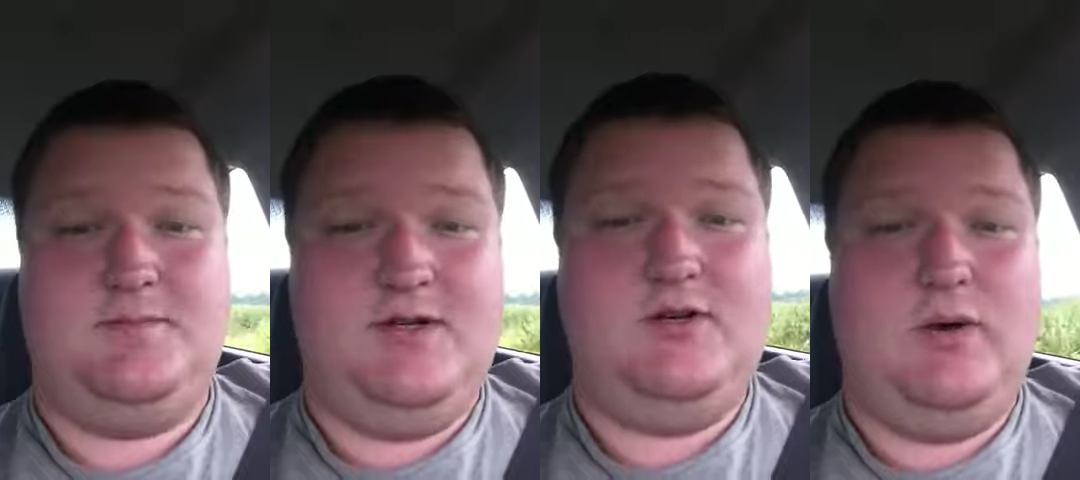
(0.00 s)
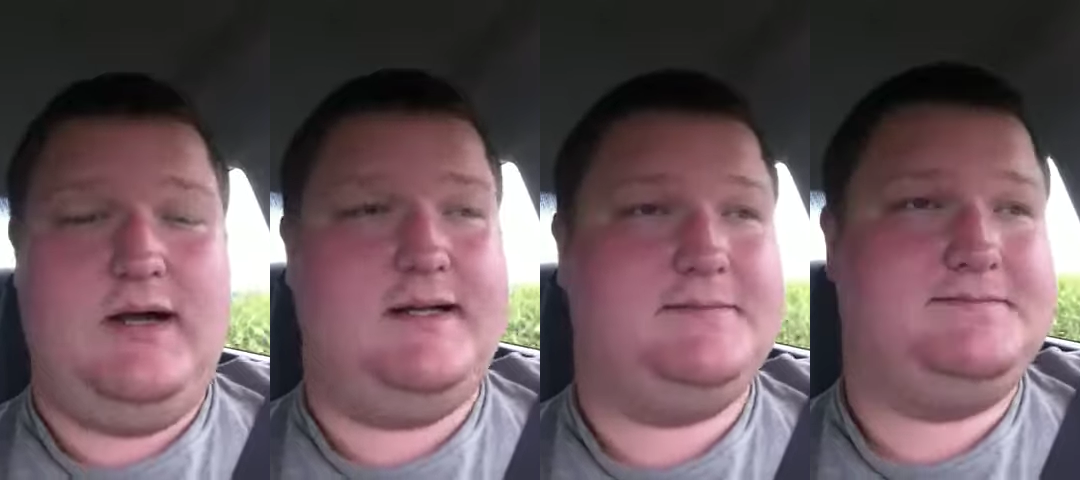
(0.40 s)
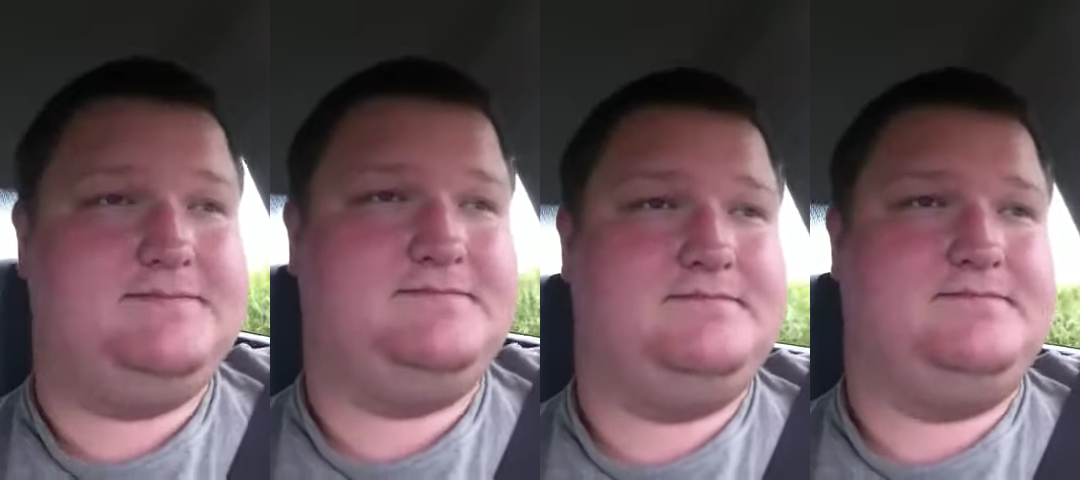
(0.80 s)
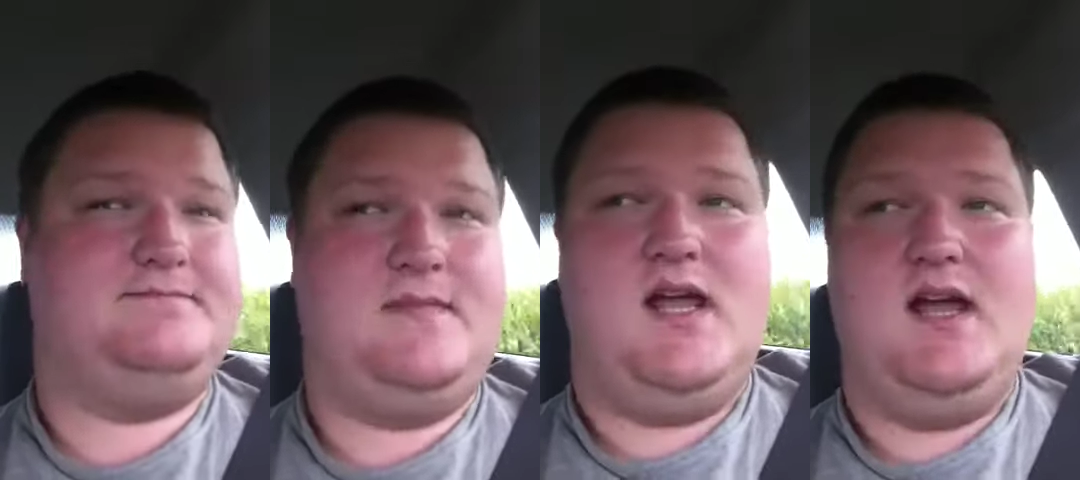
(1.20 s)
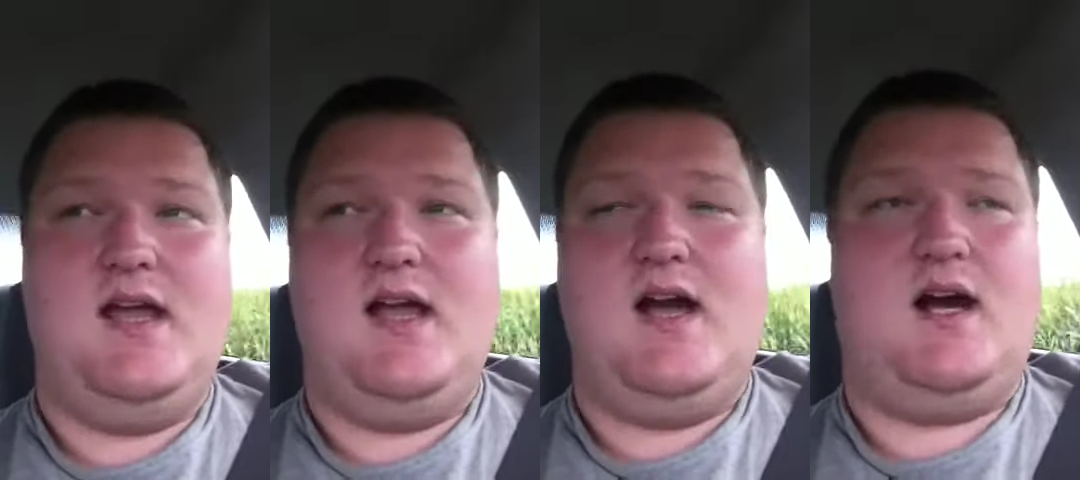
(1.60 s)
Pretty quiet.
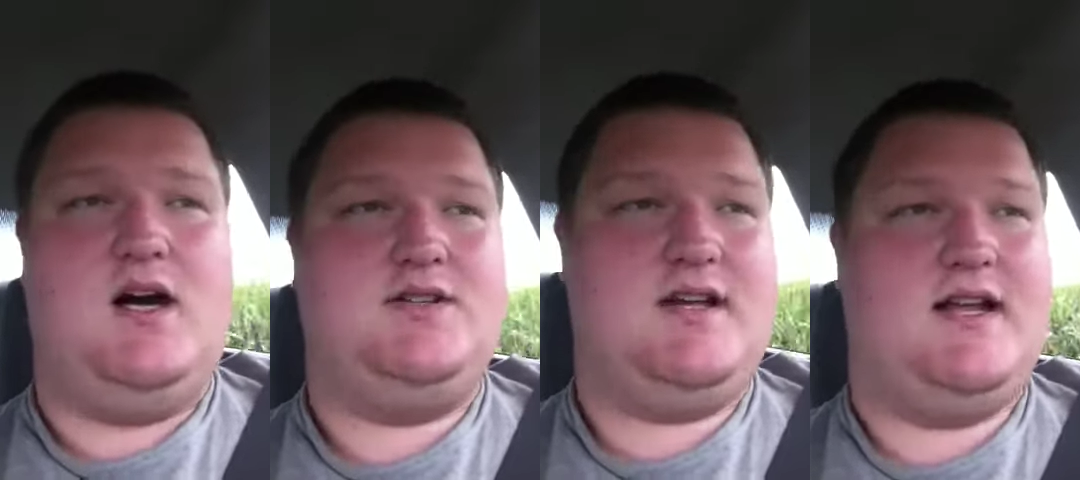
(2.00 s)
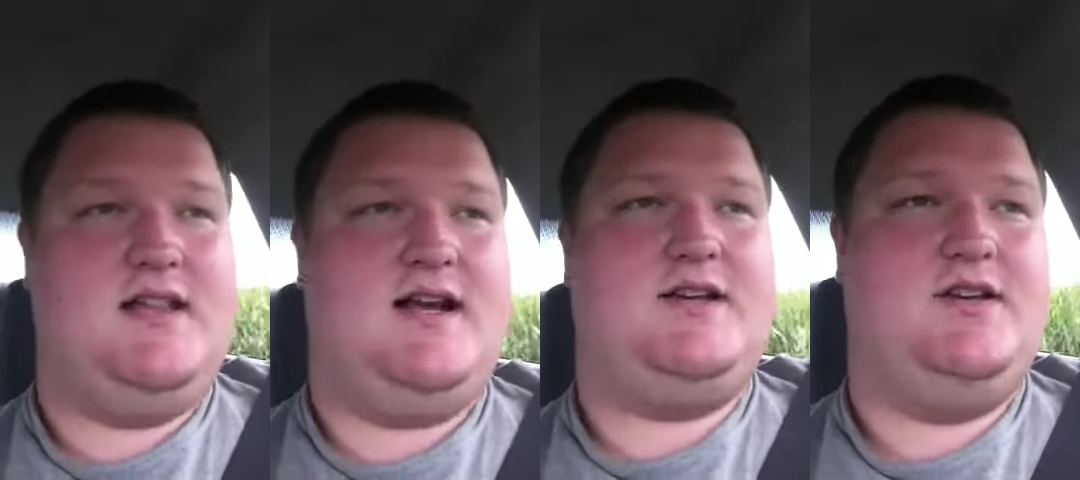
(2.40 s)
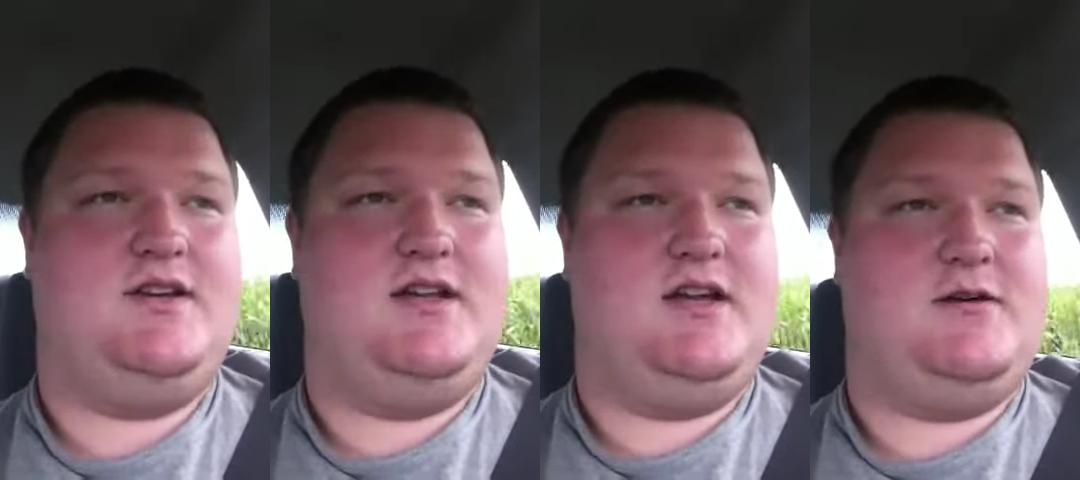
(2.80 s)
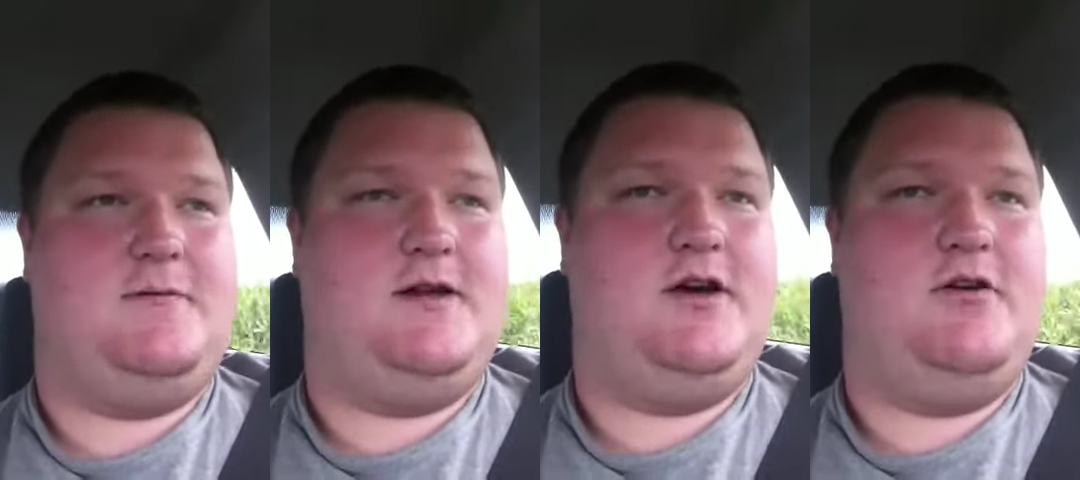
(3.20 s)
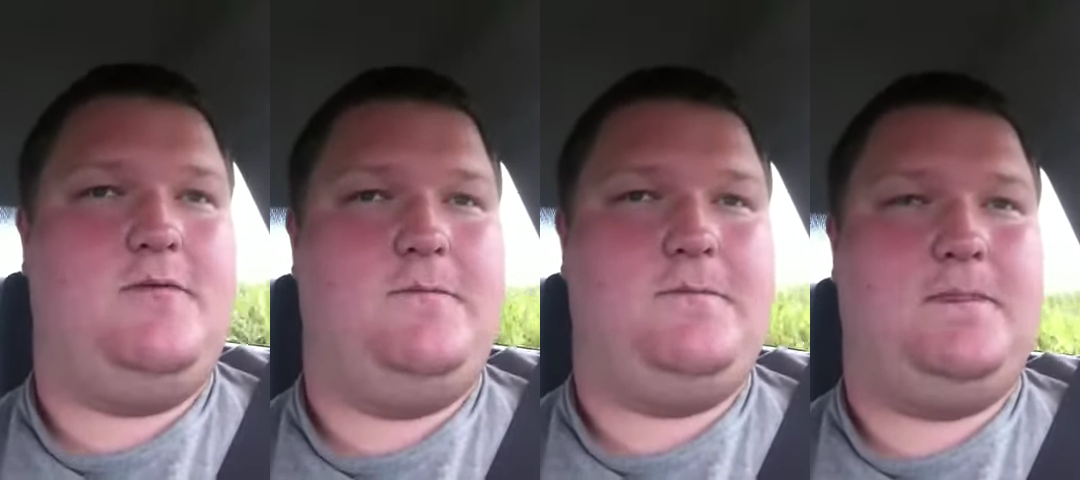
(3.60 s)
Also got a lot of good kick up and go